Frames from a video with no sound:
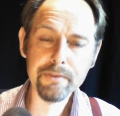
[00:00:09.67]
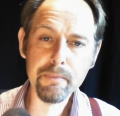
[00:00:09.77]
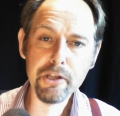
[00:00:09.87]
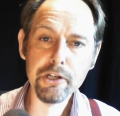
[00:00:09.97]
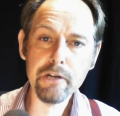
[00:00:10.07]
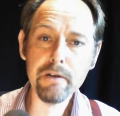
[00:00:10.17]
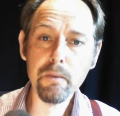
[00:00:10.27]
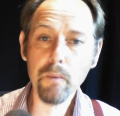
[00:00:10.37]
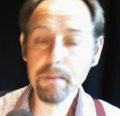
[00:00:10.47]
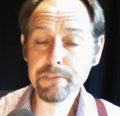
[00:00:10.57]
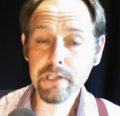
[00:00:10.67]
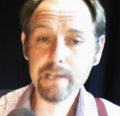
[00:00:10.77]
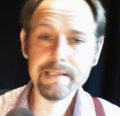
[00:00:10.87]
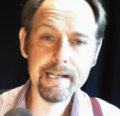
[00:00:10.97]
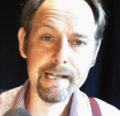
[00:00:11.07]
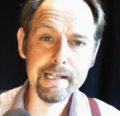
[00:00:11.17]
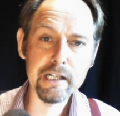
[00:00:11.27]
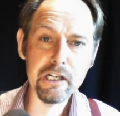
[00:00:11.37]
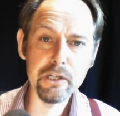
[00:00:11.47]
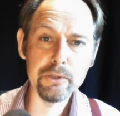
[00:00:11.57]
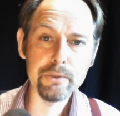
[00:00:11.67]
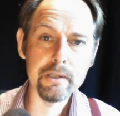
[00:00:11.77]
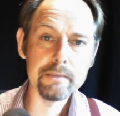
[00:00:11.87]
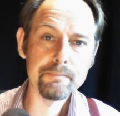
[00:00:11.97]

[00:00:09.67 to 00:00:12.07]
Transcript: from the unit website include: